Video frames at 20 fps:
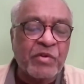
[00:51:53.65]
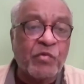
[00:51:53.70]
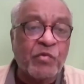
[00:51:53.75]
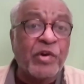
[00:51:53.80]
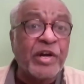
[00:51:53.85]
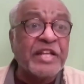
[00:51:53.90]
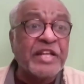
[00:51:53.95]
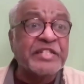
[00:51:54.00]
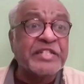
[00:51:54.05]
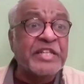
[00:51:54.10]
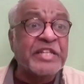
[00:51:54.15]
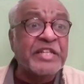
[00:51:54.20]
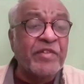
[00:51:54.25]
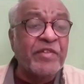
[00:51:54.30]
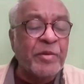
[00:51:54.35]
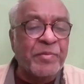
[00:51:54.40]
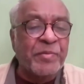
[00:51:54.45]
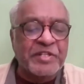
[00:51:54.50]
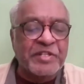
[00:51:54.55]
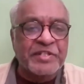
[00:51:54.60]
Only
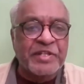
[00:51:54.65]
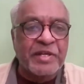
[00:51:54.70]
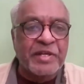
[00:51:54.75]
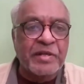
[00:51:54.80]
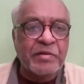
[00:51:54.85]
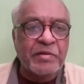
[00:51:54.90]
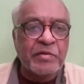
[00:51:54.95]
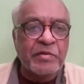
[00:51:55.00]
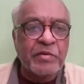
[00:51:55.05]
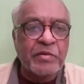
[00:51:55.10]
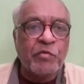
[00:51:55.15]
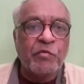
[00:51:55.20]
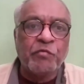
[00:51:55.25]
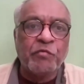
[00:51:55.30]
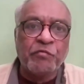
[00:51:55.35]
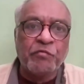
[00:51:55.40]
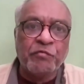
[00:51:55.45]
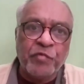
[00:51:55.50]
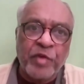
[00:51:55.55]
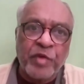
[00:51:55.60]
7%
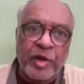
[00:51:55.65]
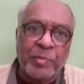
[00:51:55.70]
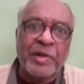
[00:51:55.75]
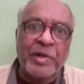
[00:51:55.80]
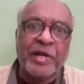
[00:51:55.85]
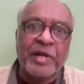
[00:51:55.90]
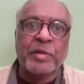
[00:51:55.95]
verbal